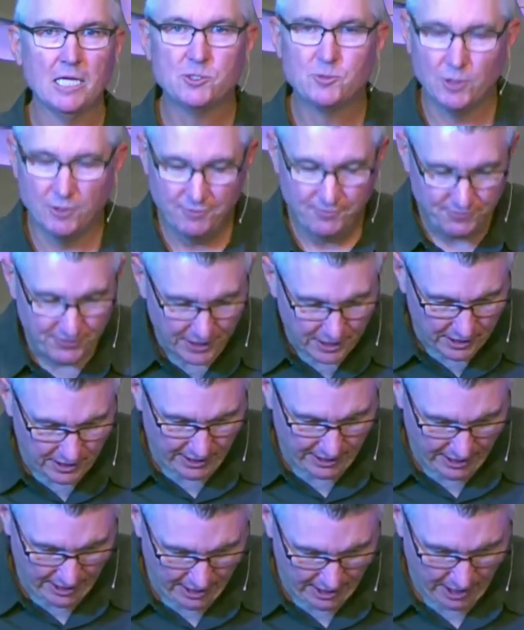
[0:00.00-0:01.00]
It's
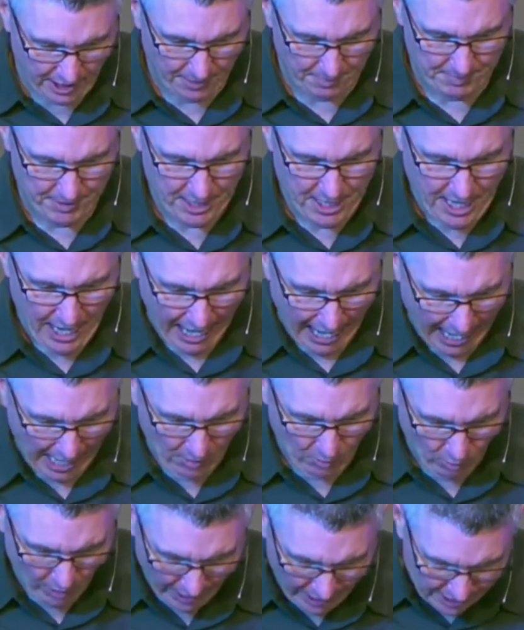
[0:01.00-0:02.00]
revealing him
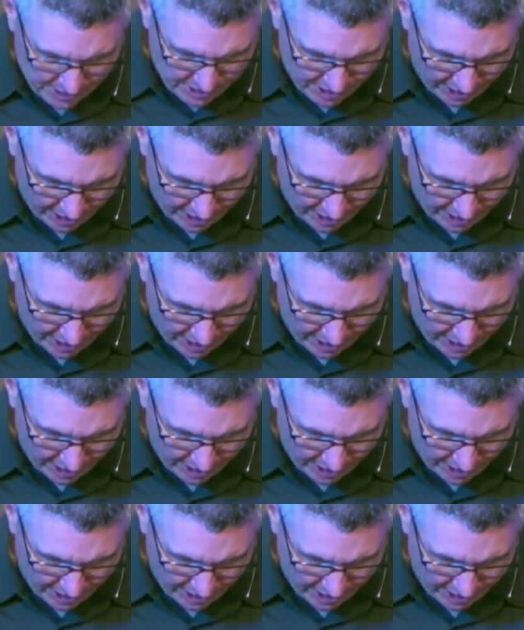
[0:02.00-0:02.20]
and what